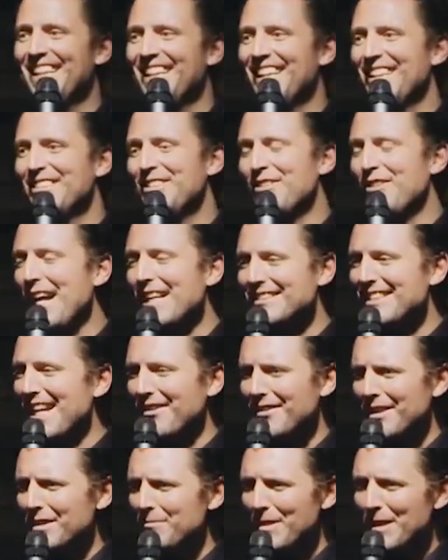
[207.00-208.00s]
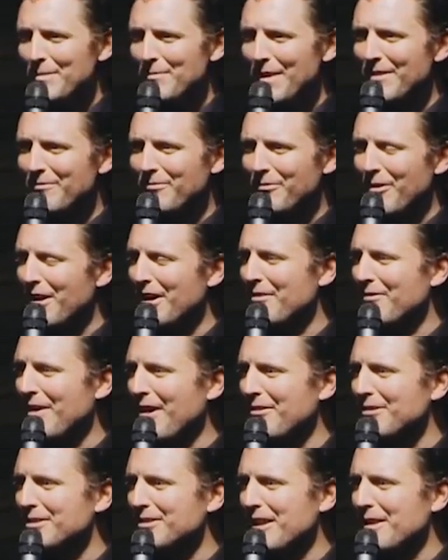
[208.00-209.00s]
you guys not like being made fun of? I
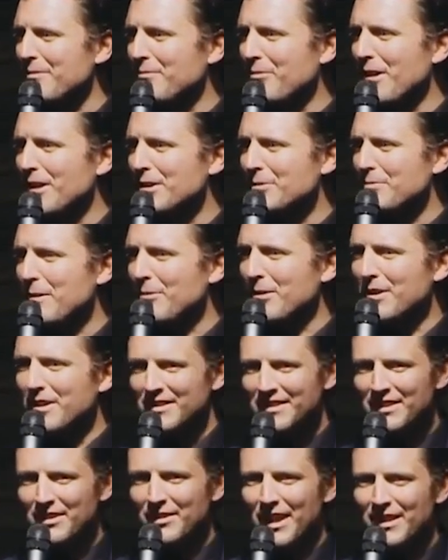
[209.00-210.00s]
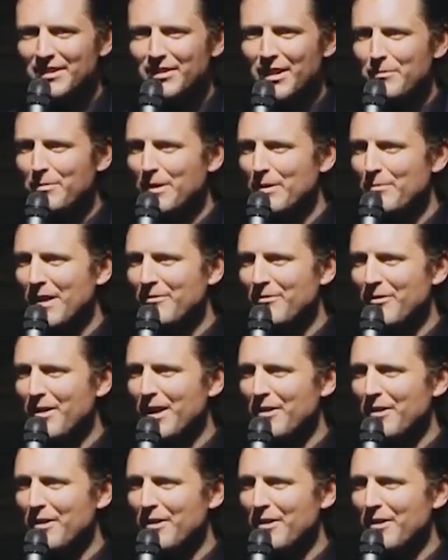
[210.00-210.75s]
always like British people because you guys like being made fun of.